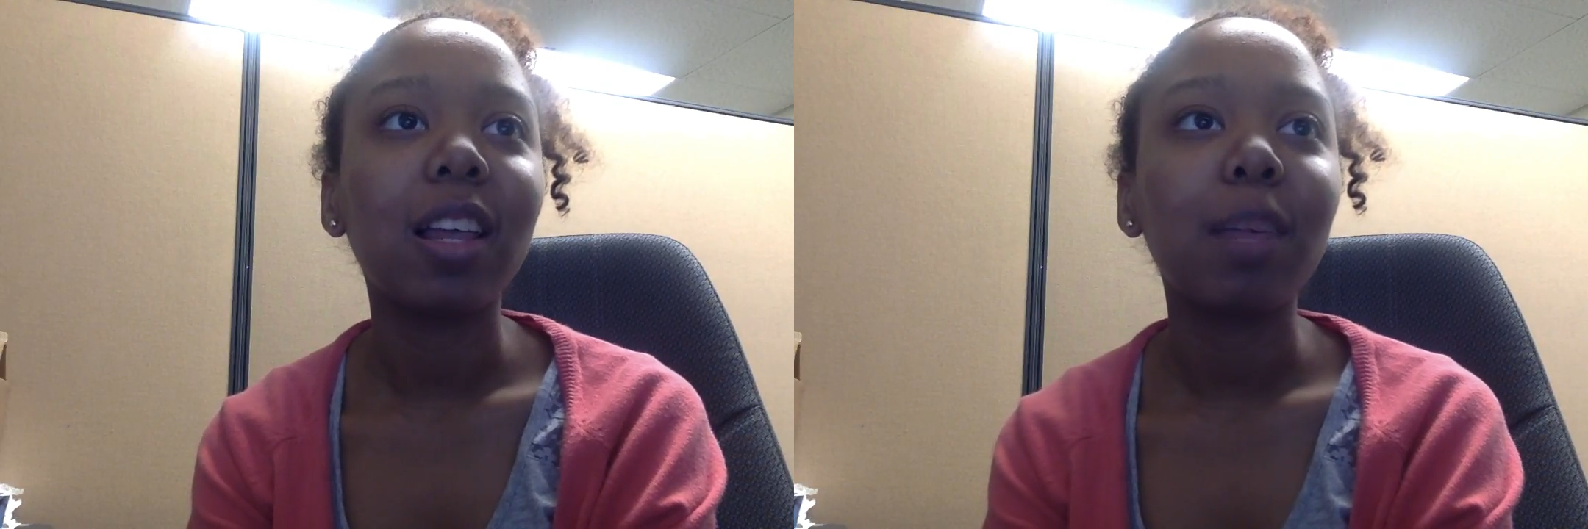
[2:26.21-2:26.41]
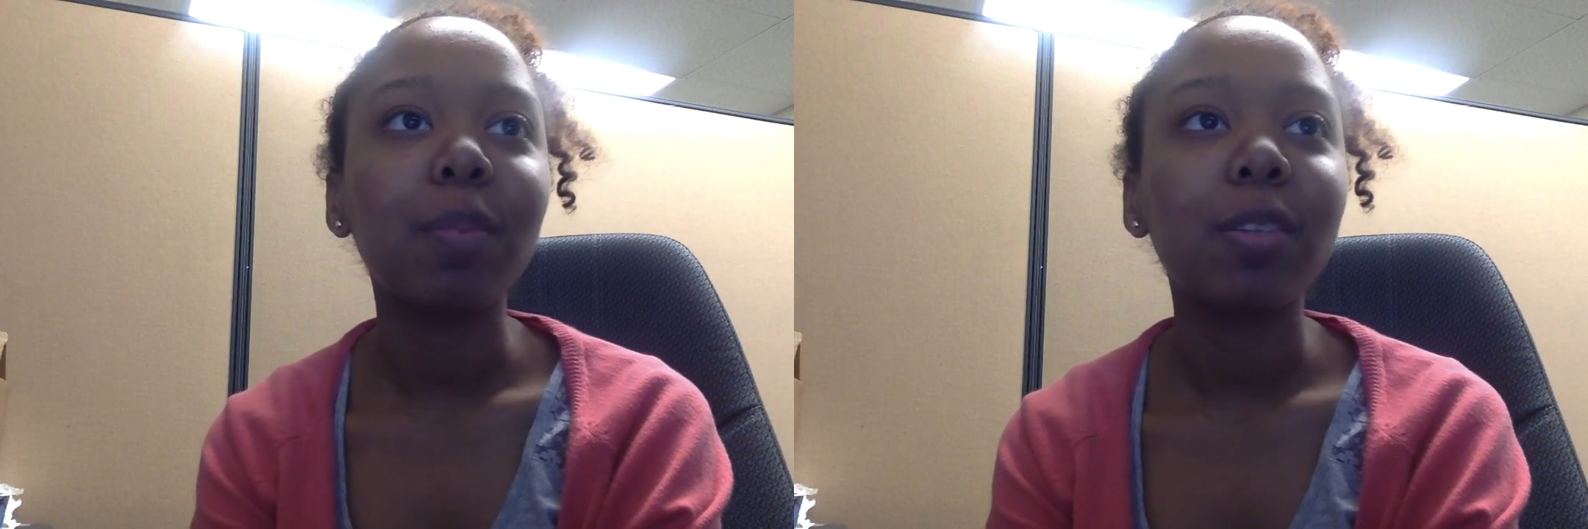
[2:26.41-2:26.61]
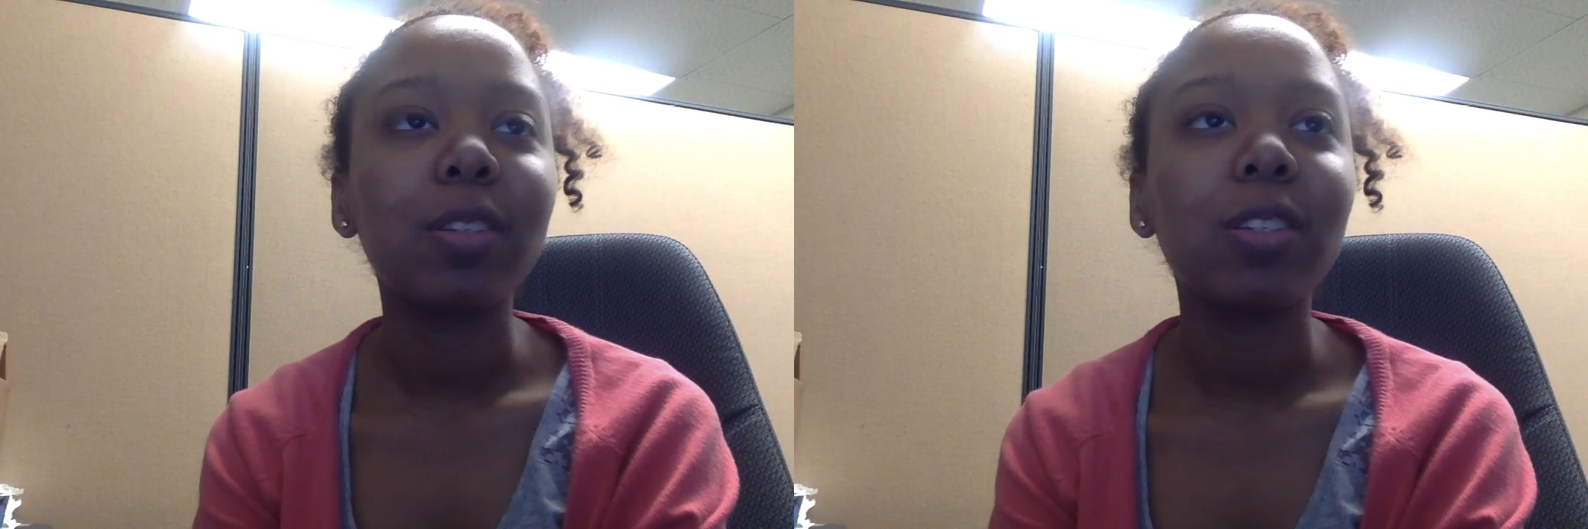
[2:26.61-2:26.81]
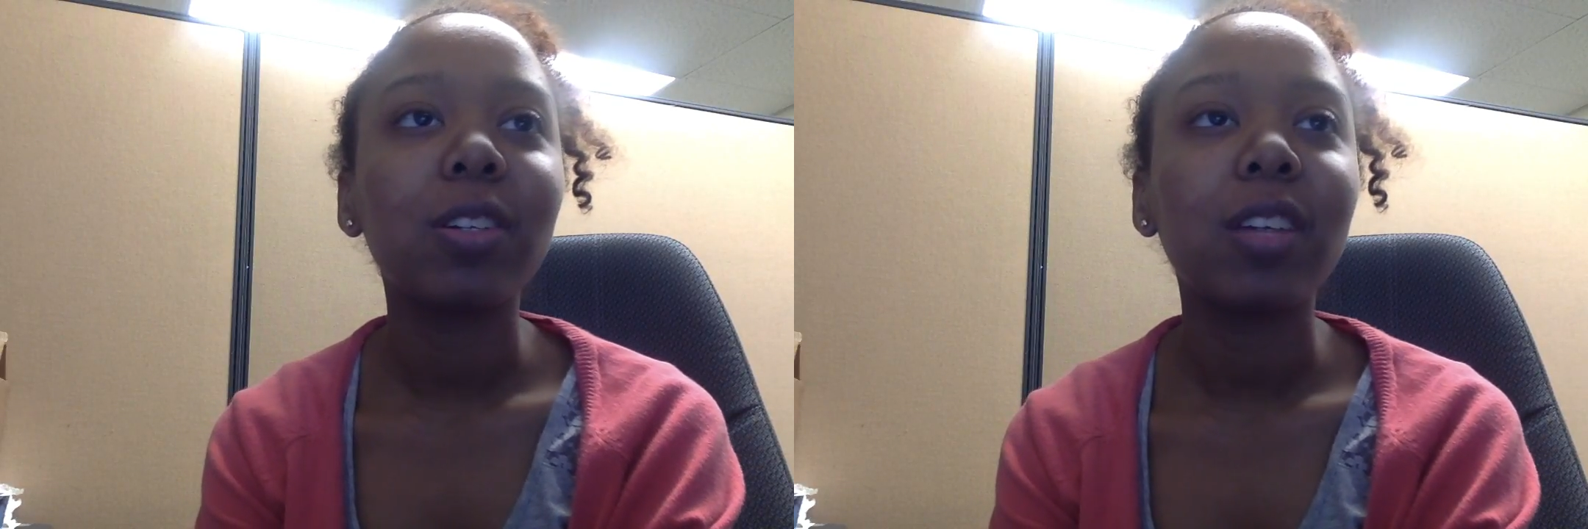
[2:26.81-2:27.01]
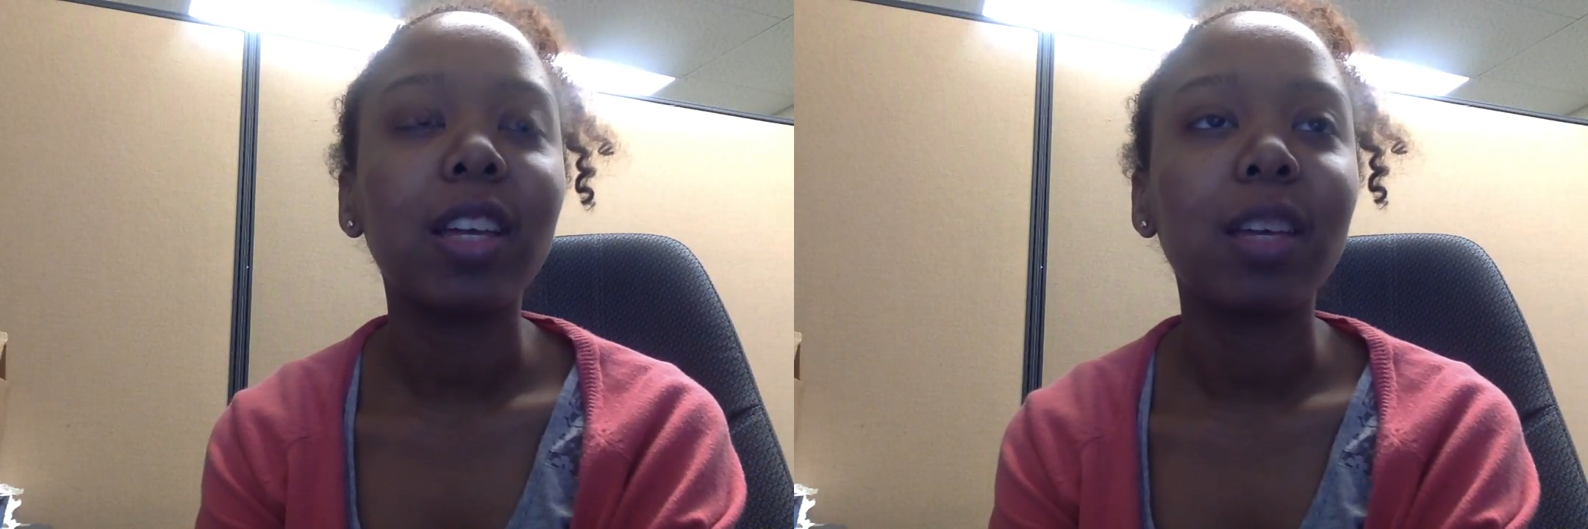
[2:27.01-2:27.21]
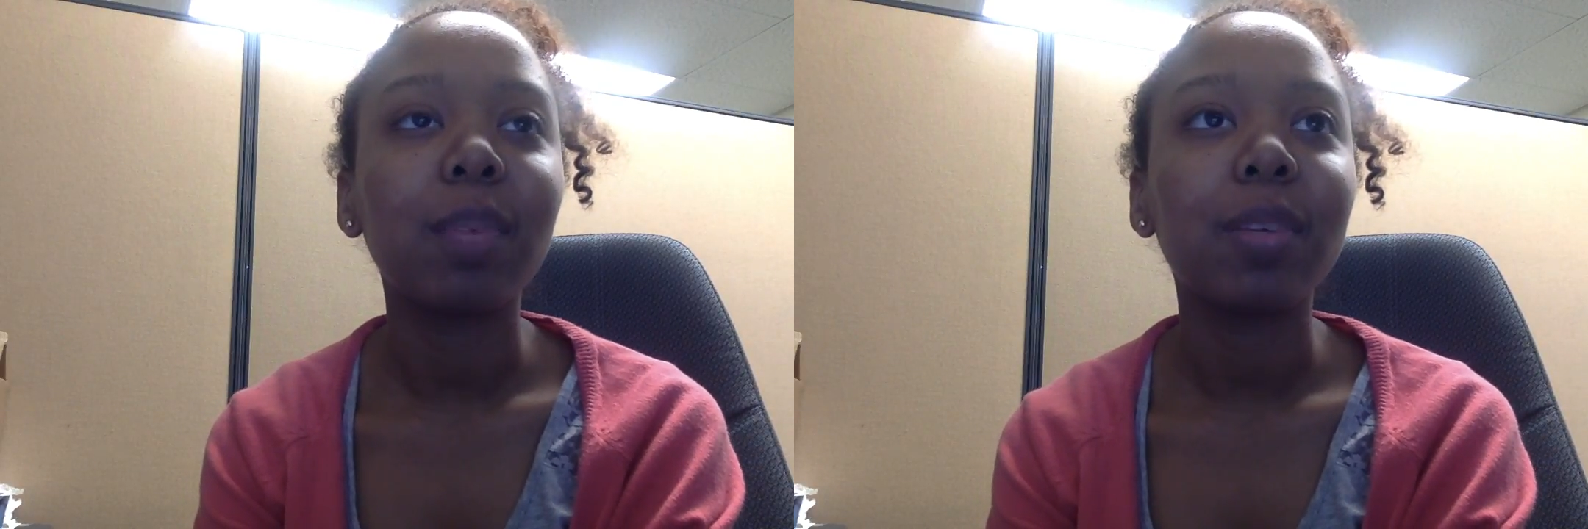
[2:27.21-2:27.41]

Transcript: like missiles or tanks